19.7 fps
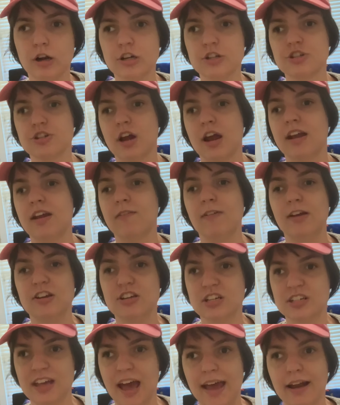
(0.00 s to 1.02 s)
straight
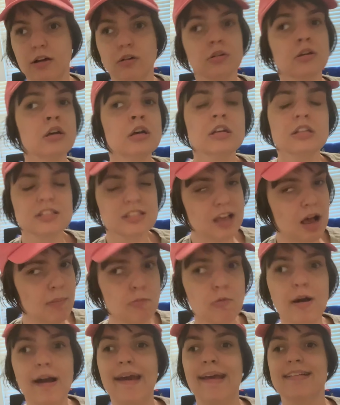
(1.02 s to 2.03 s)
division title some
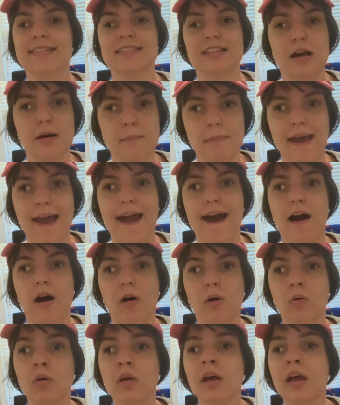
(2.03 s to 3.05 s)
way,
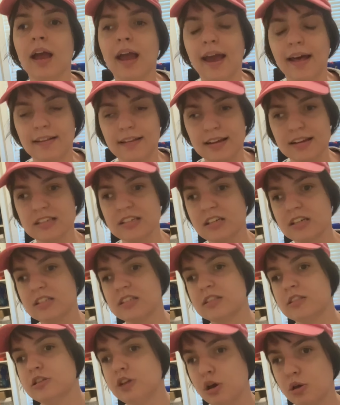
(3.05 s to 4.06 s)
somehow. And let's just
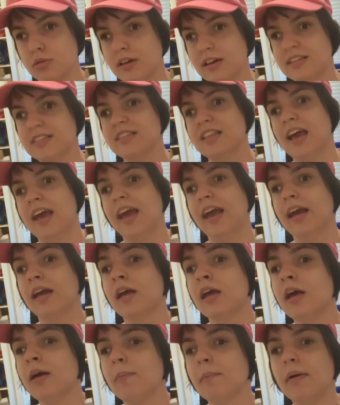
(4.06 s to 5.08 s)
do this thing.
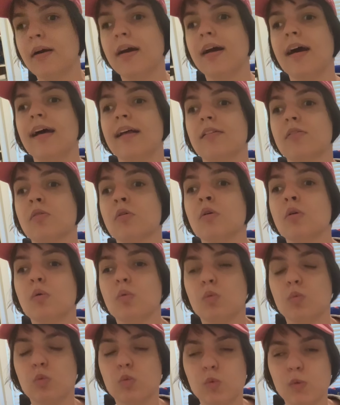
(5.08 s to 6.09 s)
Because
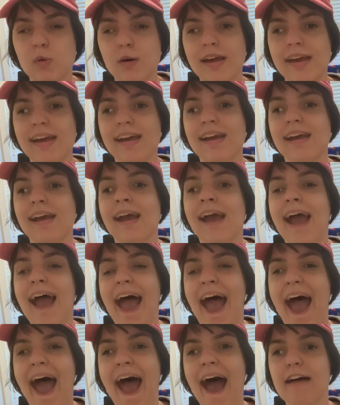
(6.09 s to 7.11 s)
we
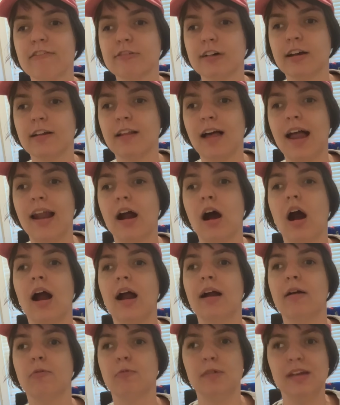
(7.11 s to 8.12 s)
have a lot of heart,
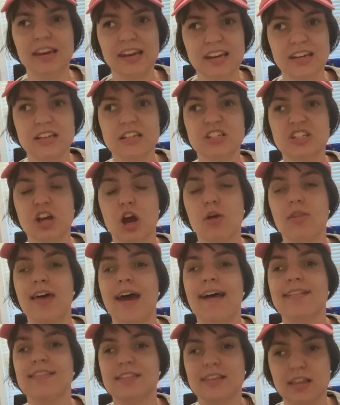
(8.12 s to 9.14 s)
and we need to show
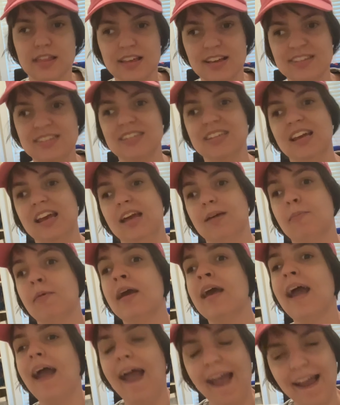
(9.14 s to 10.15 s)
that to this team
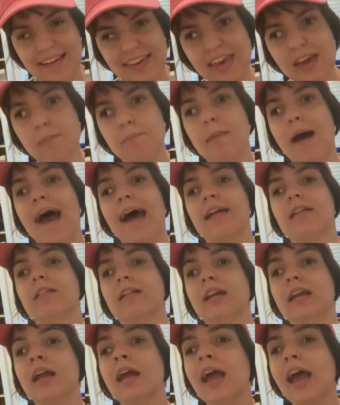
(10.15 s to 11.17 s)
and keep
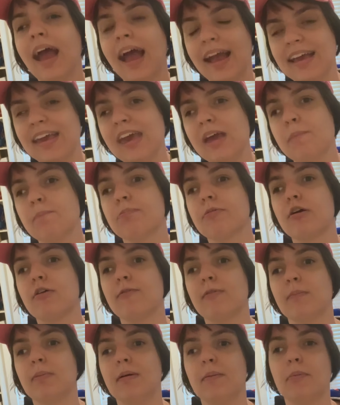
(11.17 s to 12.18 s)
battling and keep
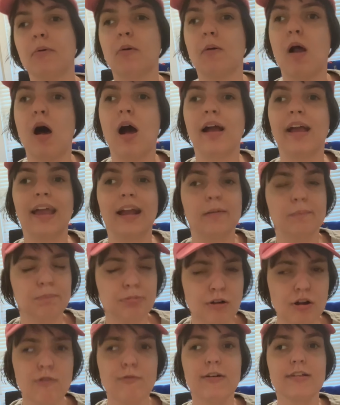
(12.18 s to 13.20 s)
proving people wrong and
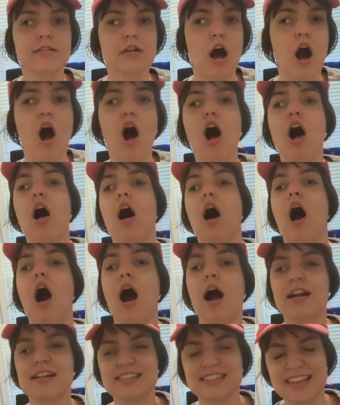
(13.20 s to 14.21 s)
prove us all
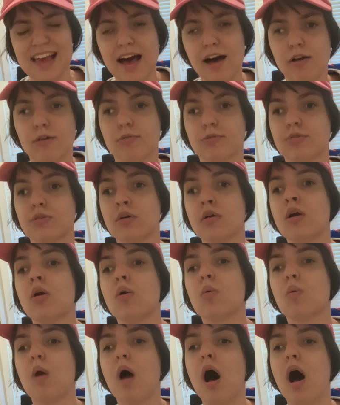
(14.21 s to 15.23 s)
ourselves
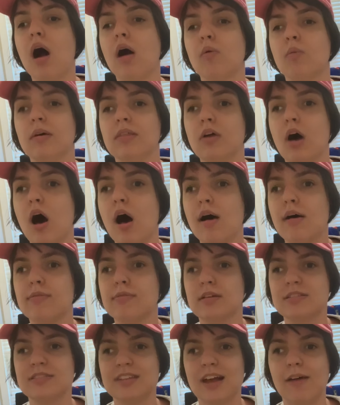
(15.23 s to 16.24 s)
wrong with all the
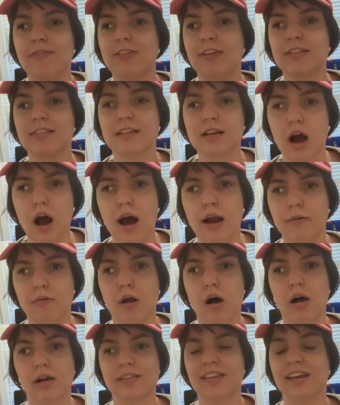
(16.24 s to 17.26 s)
stuff that's gone
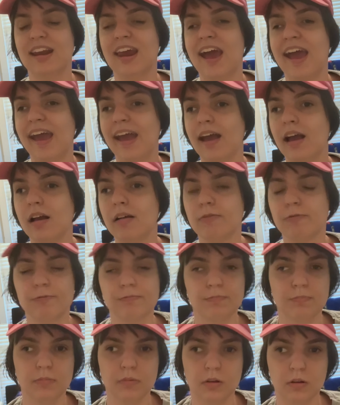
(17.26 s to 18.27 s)
wrong today
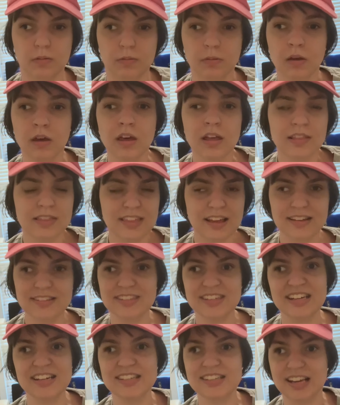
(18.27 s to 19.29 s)
or this
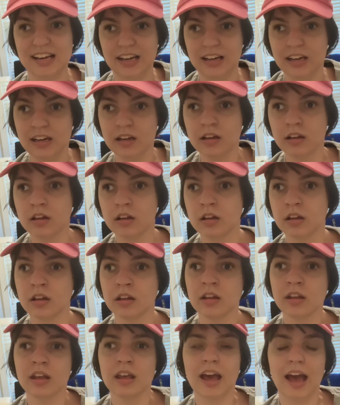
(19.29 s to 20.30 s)
season.
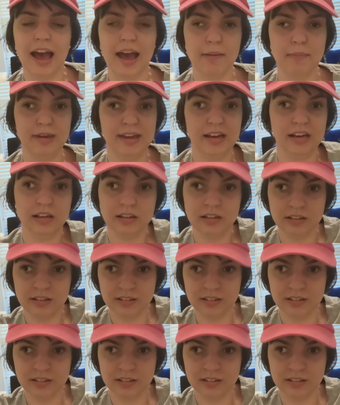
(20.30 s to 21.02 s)
I mean,